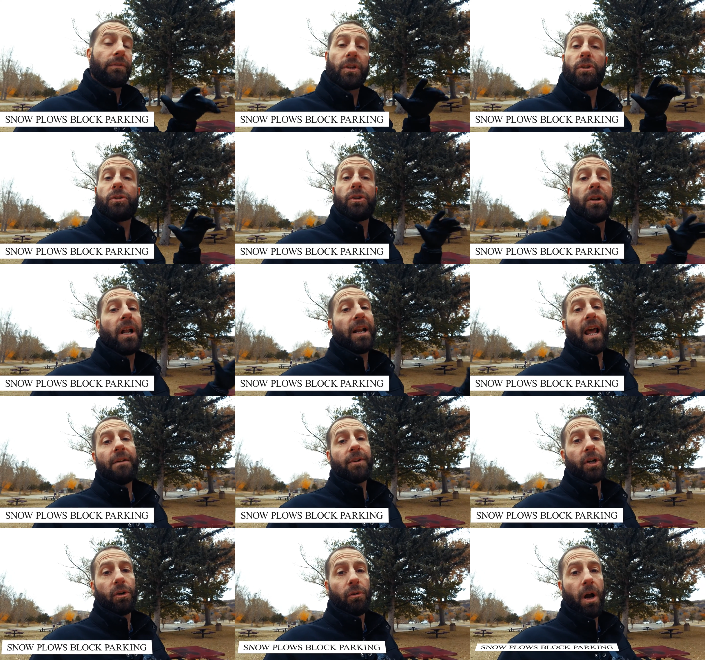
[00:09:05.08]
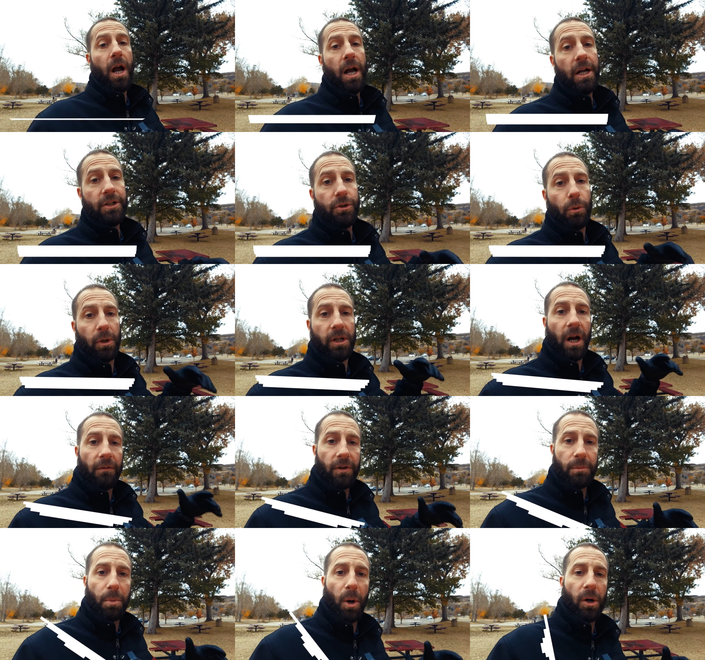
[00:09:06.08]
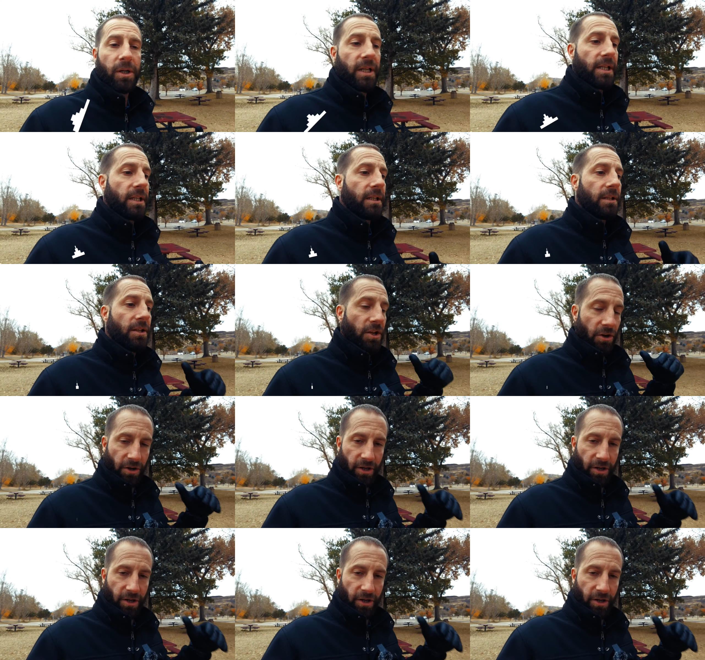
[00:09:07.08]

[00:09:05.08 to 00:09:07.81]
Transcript: if you do not have a garage or covered parking, you're